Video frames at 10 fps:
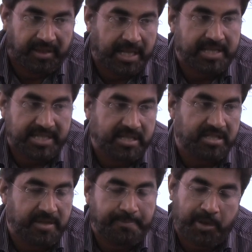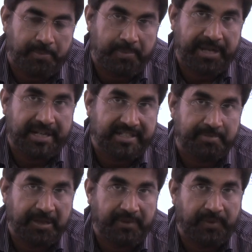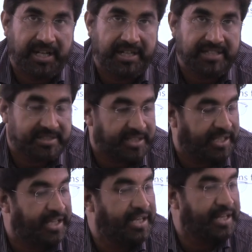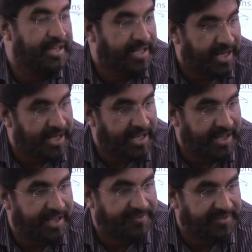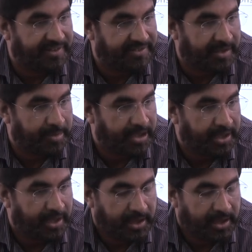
And this is the problem that is being witnessed in nearly in every family,